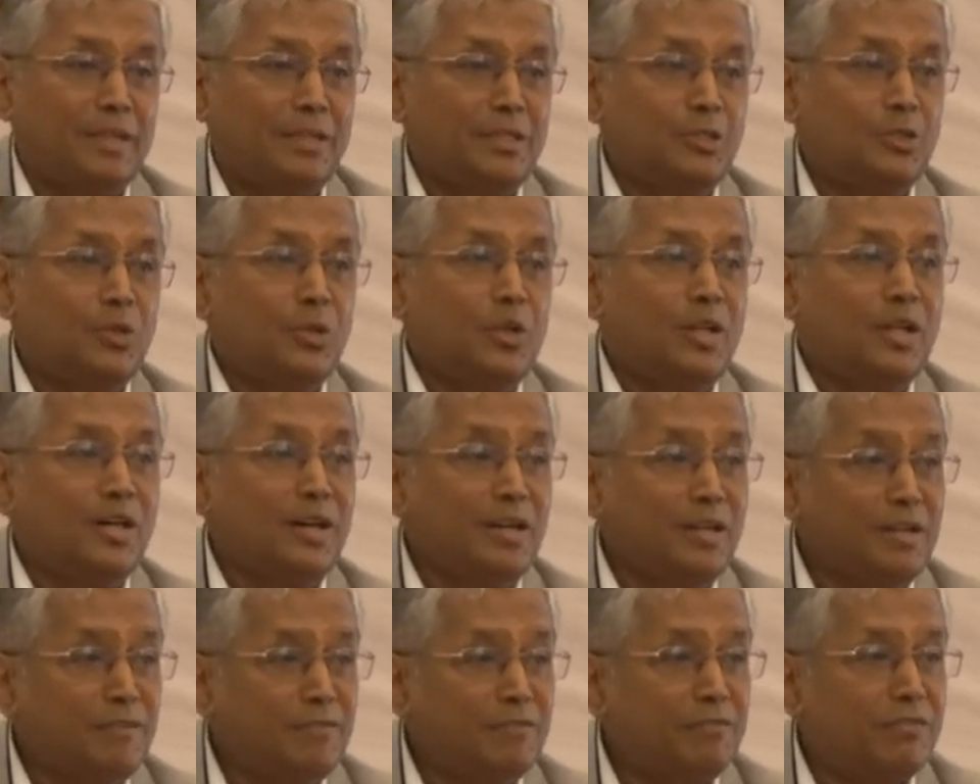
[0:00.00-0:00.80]
You
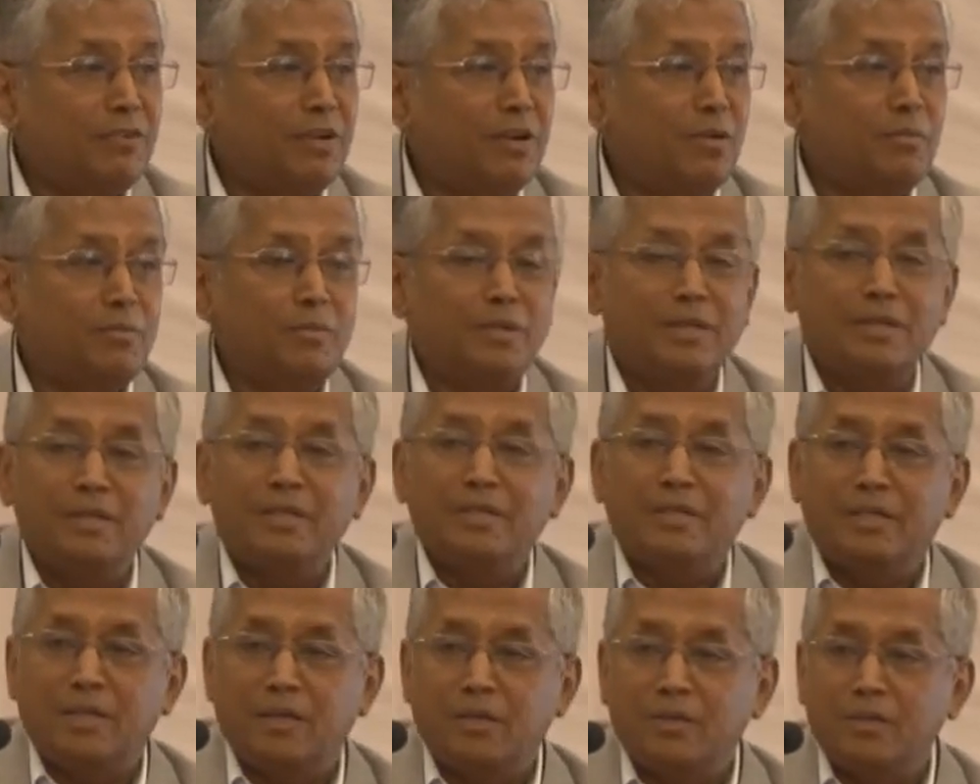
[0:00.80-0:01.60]
learn from,
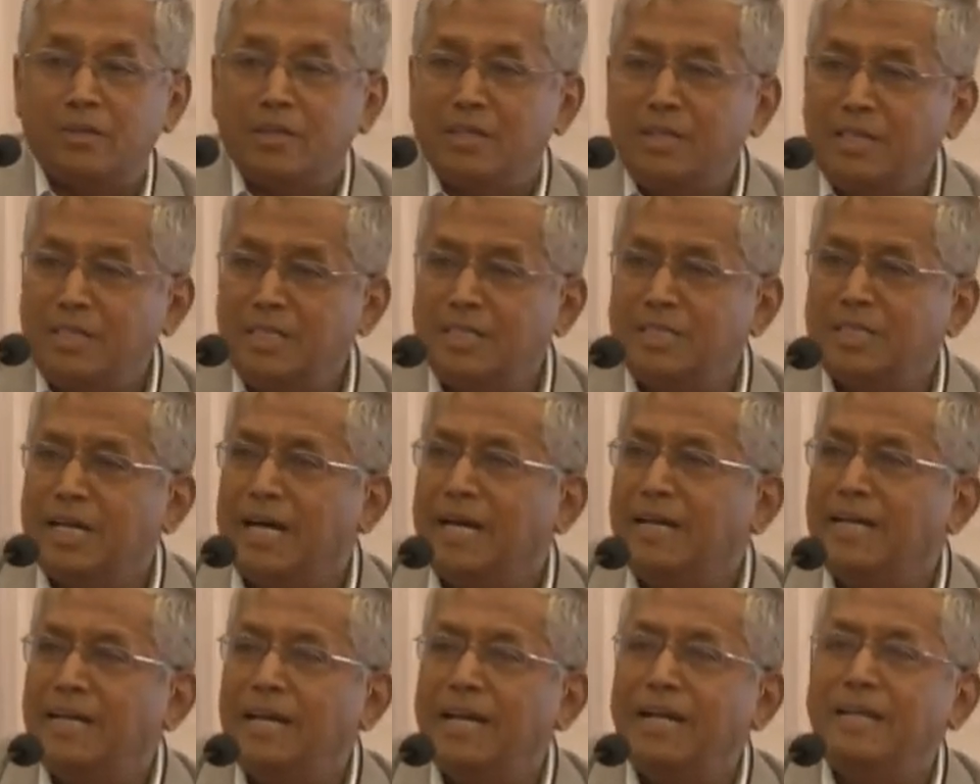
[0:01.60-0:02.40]
now each
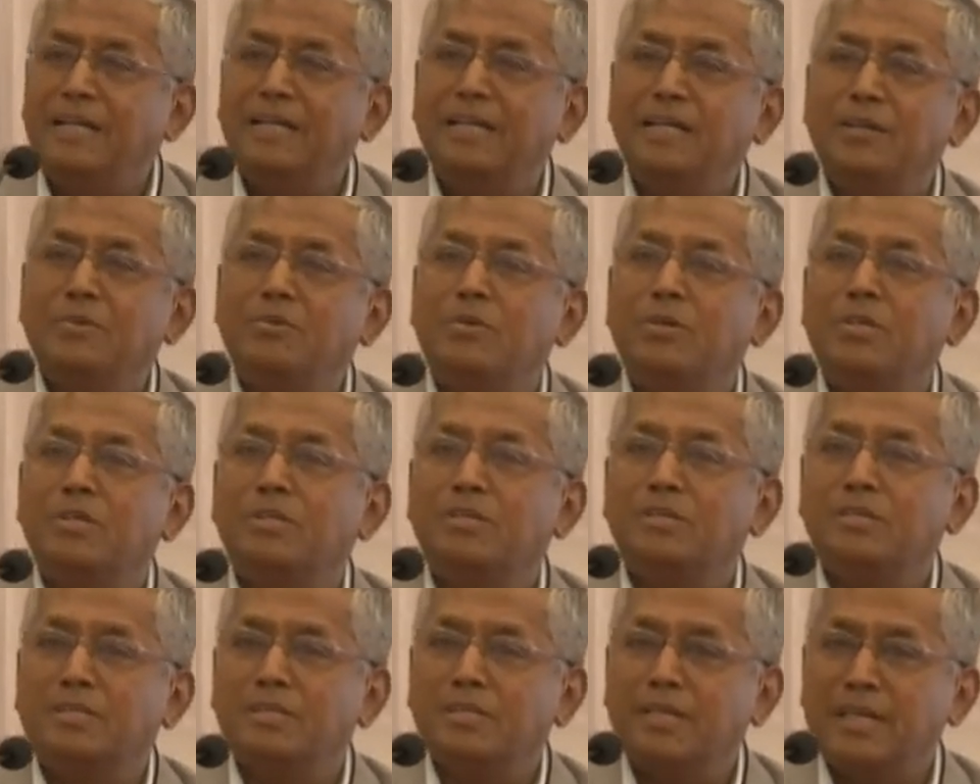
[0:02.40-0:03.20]
IIT
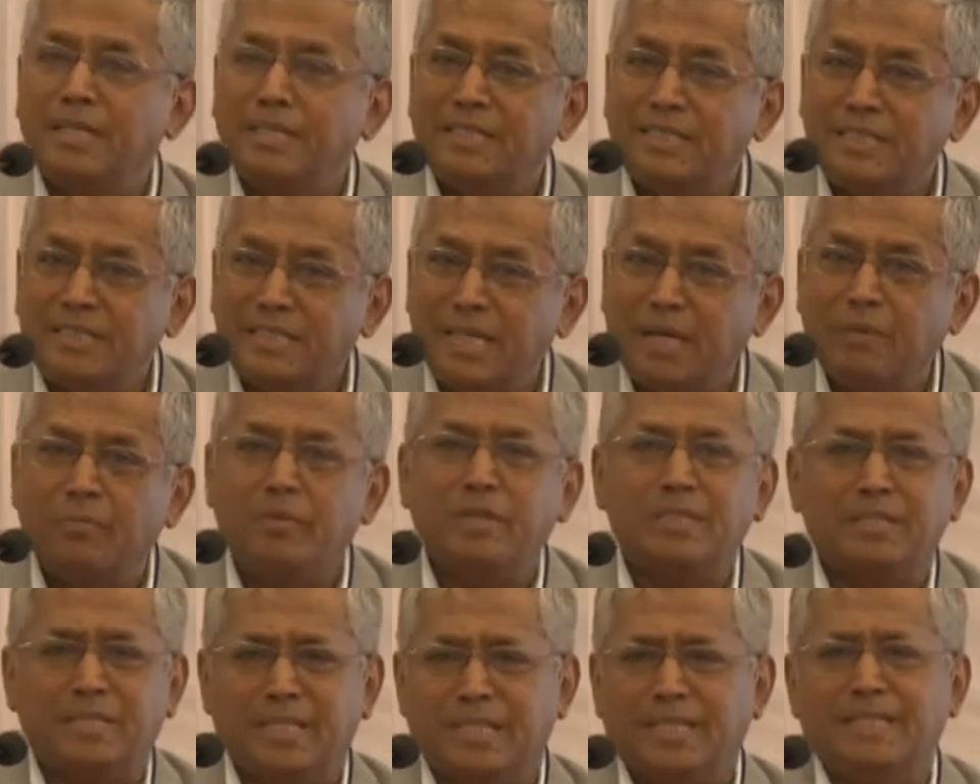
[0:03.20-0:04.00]
was
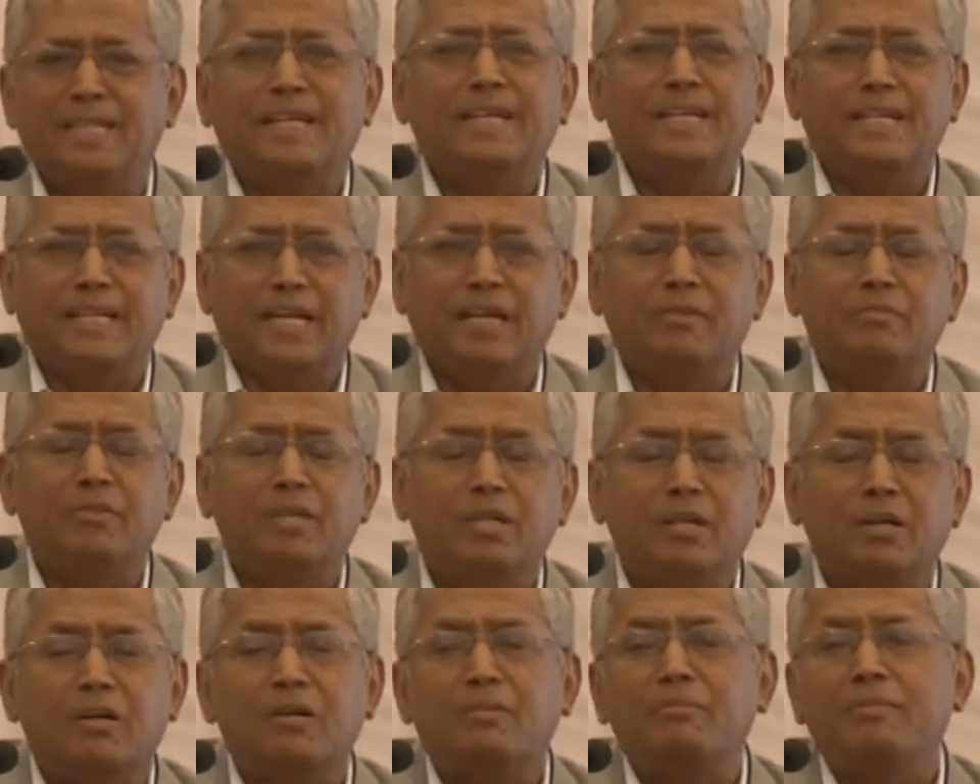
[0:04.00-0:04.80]
established, at that time the
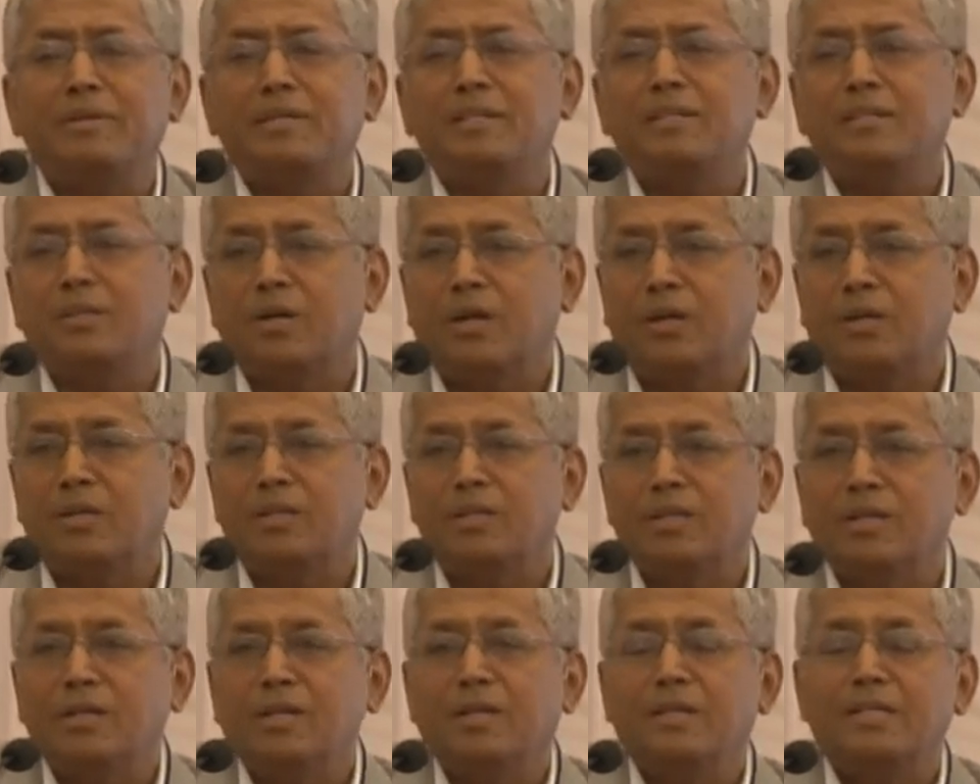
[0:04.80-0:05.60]
government
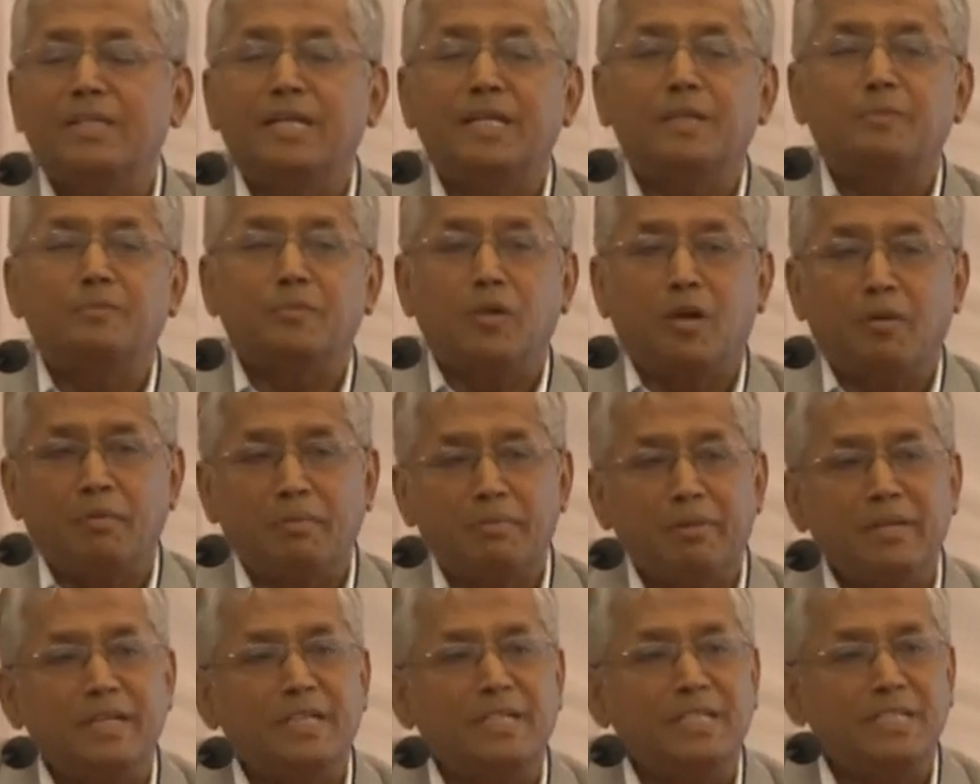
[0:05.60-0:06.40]
thought that
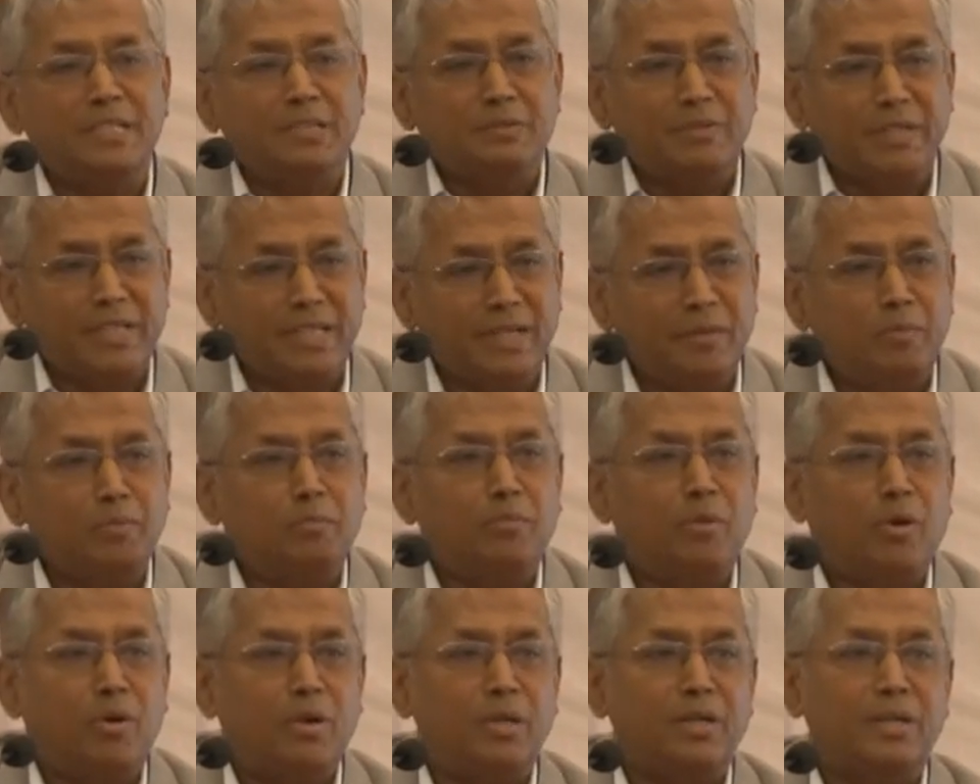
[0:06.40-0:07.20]
probably it is very
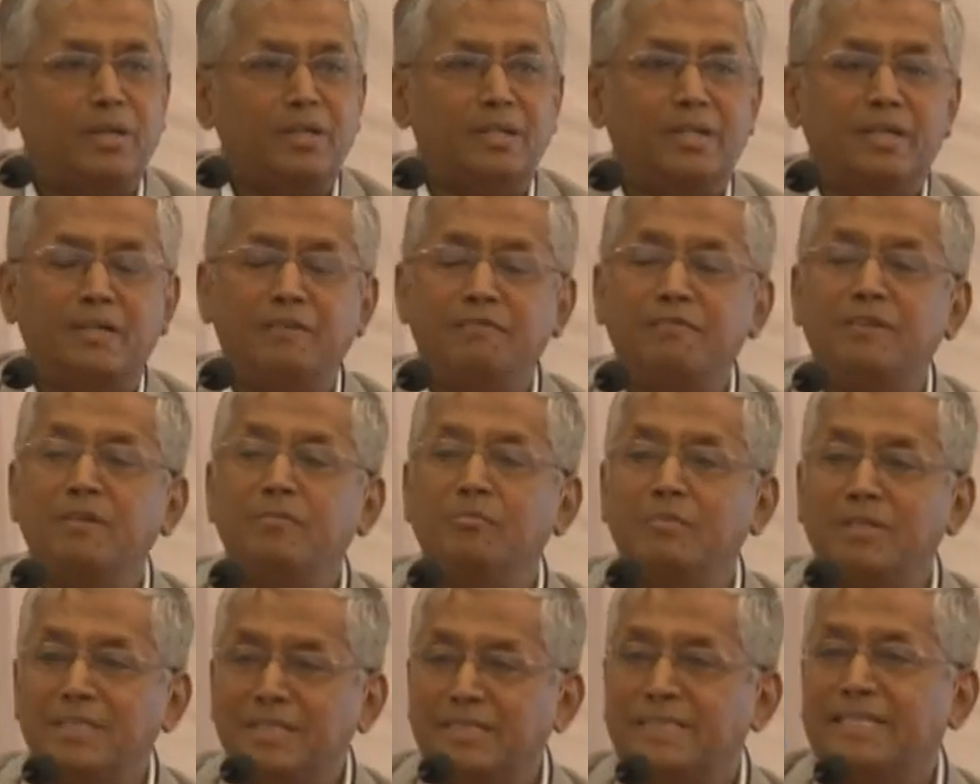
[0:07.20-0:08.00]
important that we
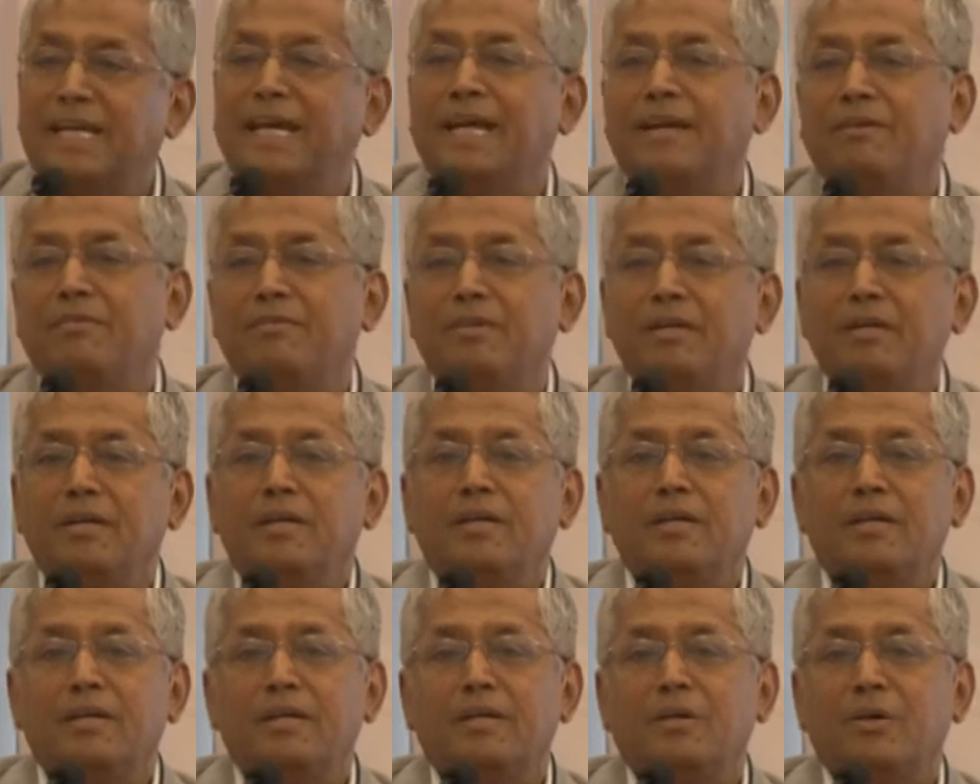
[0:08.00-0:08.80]
must have
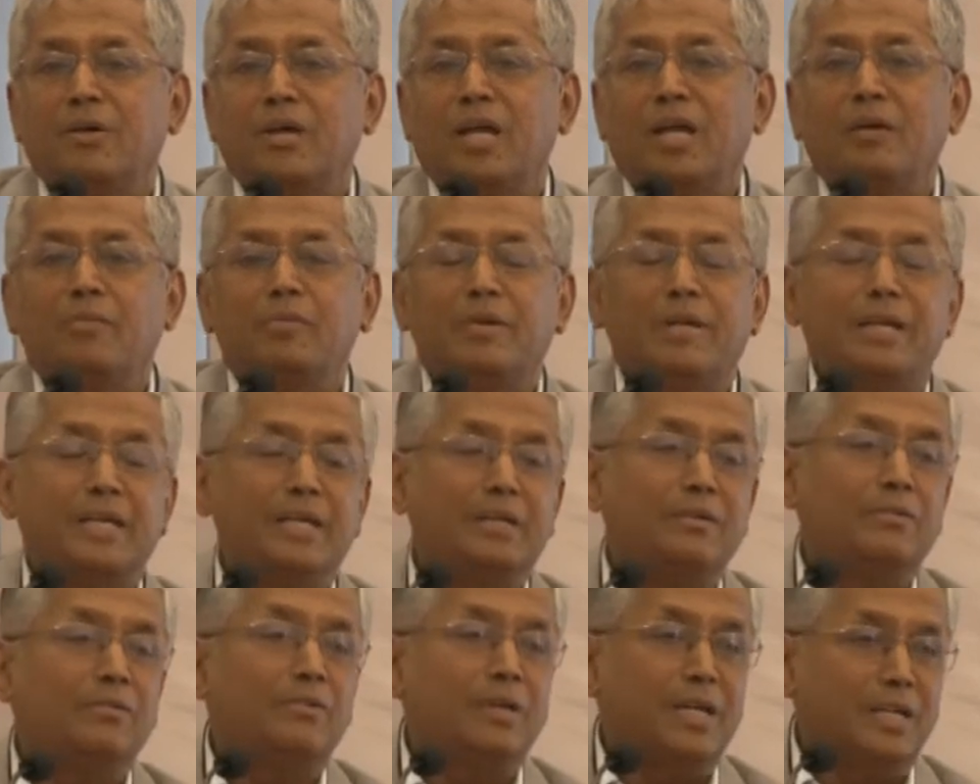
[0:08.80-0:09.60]
a
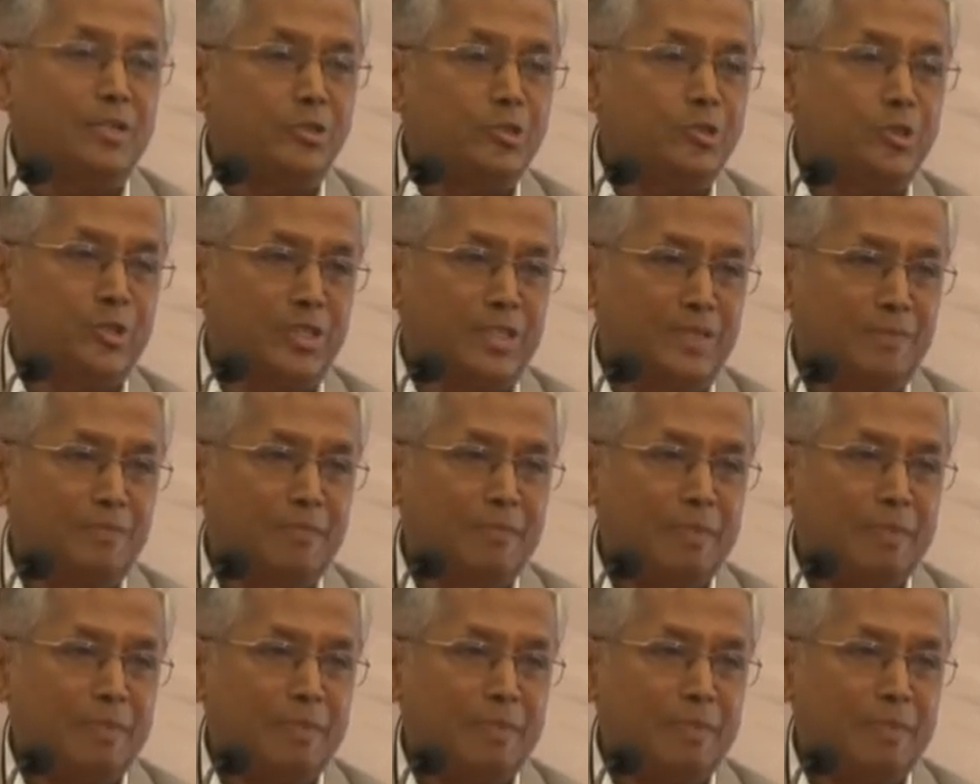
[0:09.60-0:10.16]
collaborative country.